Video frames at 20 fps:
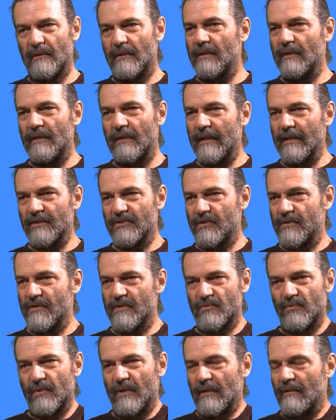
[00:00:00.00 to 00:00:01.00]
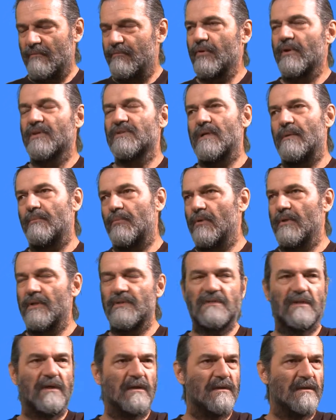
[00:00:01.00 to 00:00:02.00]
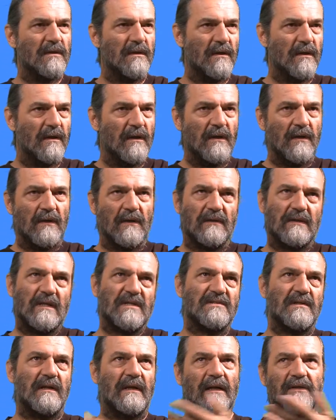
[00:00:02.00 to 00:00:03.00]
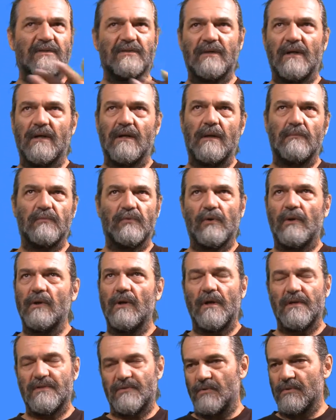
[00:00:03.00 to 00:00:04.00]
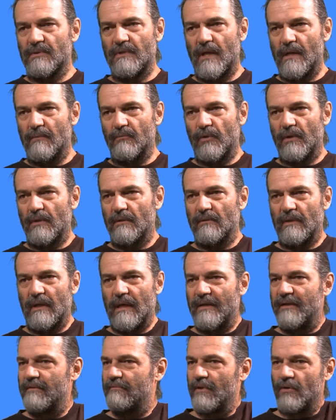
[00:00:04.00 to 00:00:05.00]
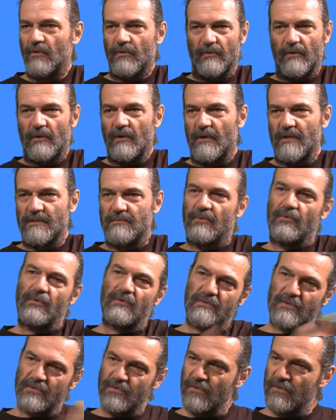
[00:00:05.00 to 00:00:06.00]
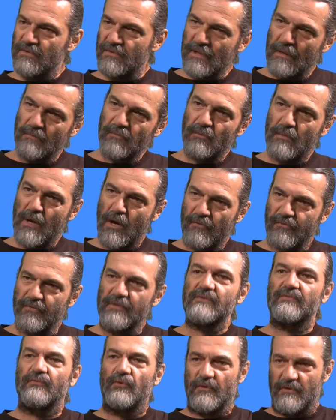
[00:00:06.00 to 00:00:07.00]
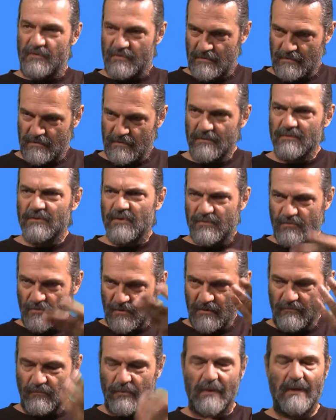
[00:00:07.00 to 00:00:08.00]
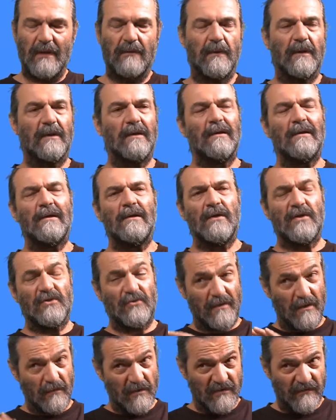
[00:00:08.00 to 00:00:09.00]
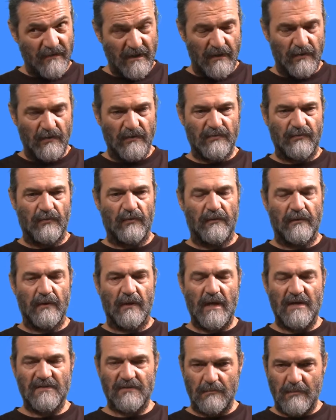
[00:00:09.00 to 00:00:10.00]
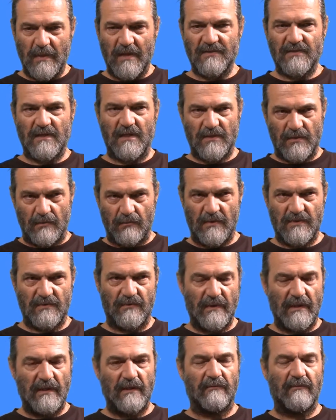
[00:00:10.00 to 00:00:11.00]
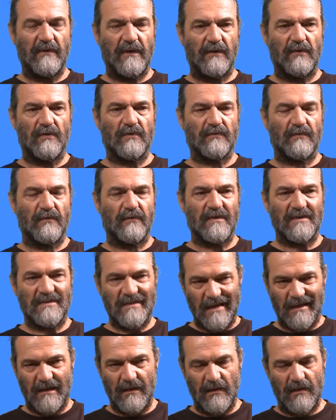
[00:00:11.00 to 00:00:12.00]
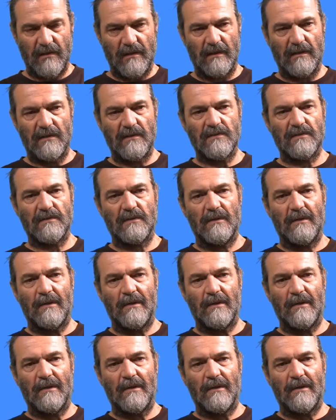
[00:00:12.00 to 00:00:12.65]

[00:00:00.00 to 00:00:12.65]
lecturers doing, for example, it said, does the lecturer come to class on time? Well, I never go to class because the students come to my office, for instance, just to give one anyway. So that was very useful. The customization was really very useful. The second thing is